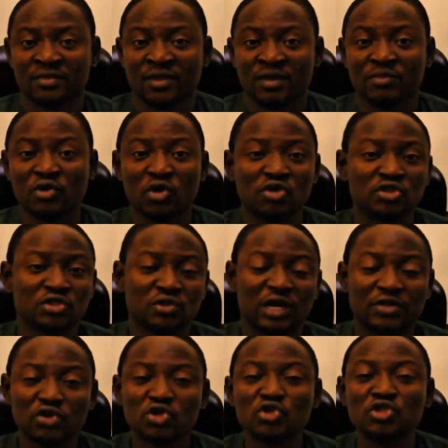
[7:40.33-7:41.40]
because you are
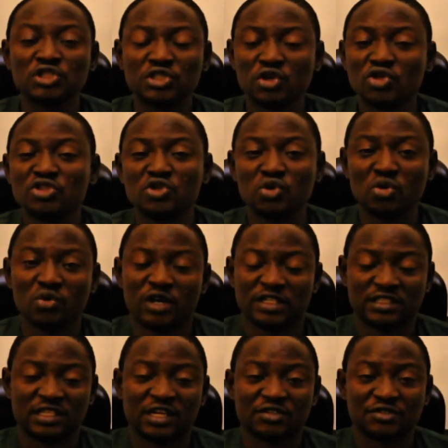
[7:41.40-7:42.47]
not using all the whole
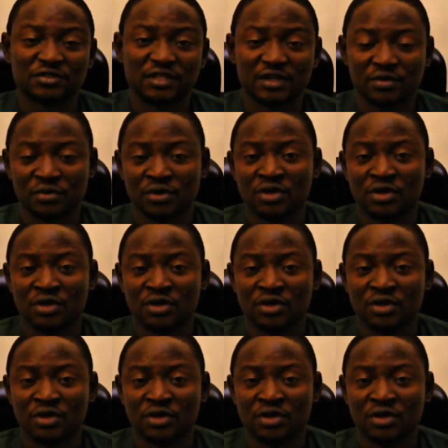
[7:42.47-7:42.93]
1,000 now.